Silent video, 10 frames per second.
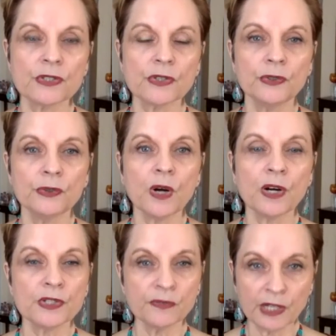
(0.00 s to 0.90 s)
who
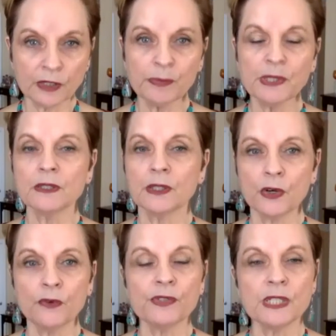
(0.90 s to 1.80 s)
are developing the
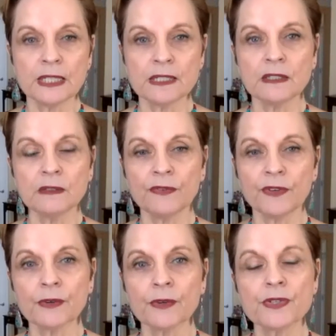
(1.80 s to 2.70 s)
COVID-19
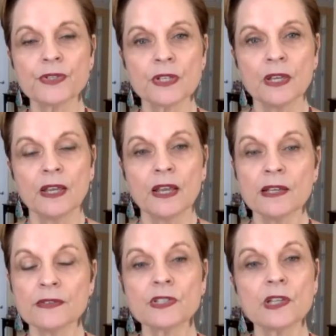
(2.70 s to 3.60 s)
virus,
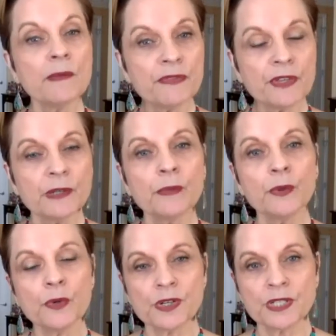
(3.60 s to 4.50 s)
and some of
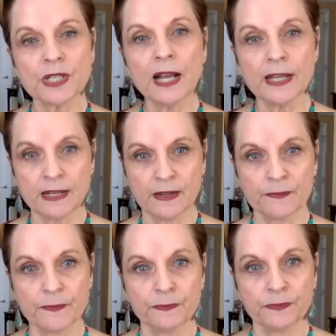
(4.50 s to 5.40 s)
them who are dying.
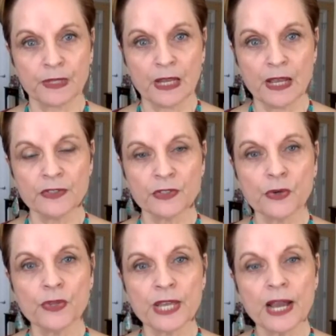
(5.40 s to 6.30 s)
And
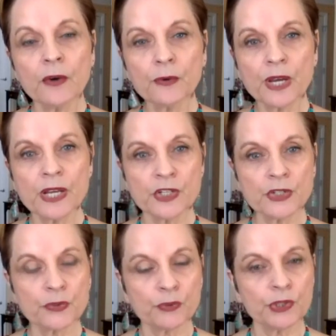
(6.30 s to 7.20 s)
so the outrage
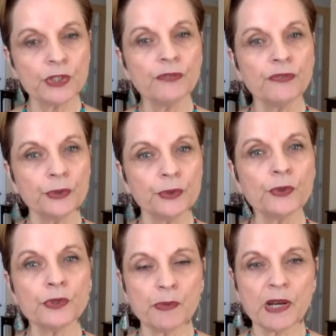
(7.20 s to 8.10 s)
is really
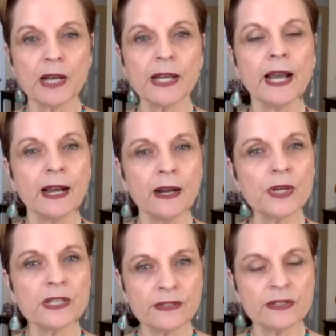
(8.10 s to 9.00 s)
fueled by how
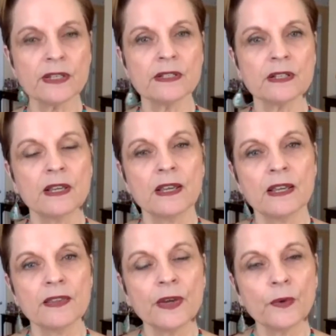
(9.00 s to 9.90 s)
is it
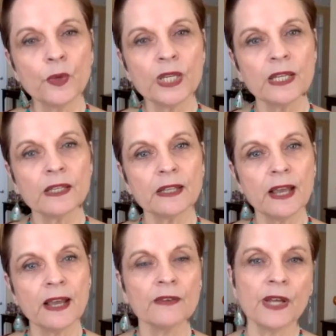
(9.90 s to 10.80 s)
that we can
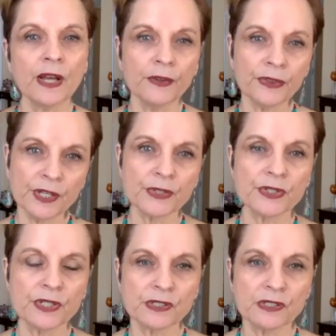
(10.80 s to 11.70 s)
have a healthcare
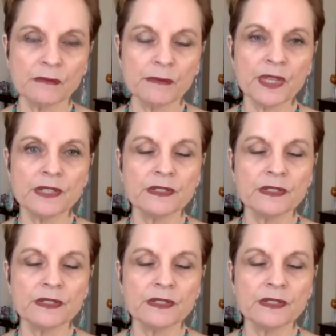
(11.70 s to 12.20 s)
system that